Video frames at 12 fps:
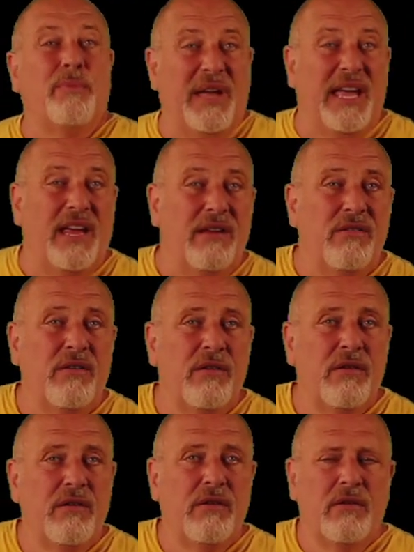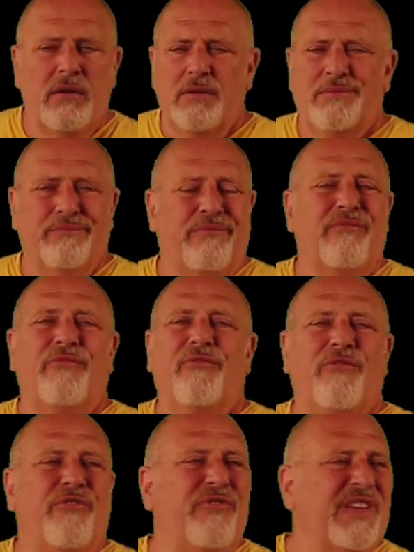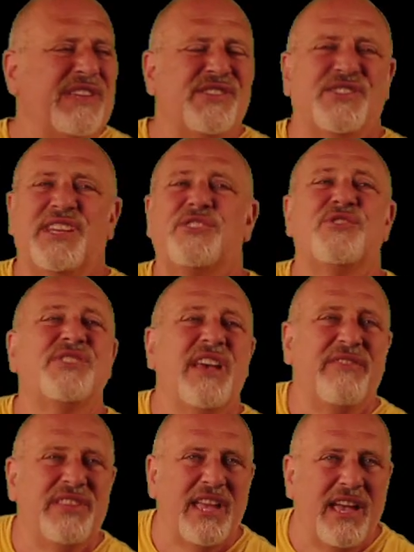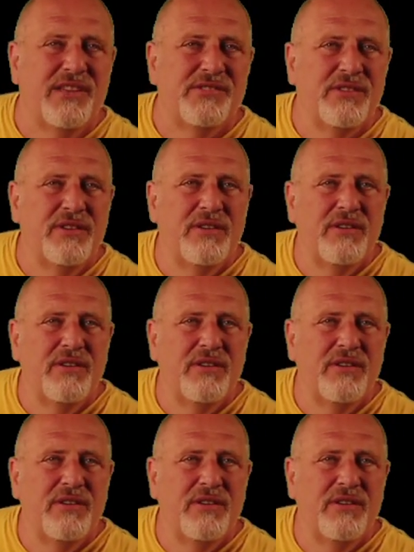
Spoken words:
pain for like 6 or 7 days.